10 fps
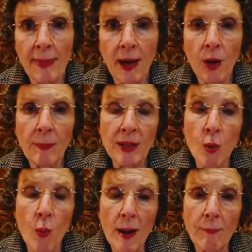therapy. I do
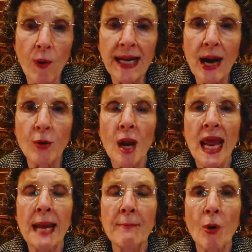want to point out
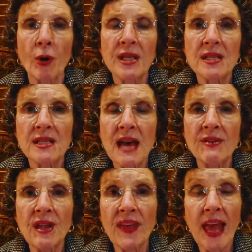in Mona Lisa
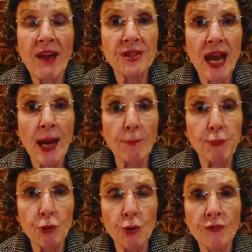7 that the FDA
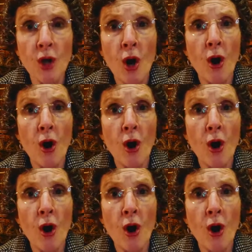approved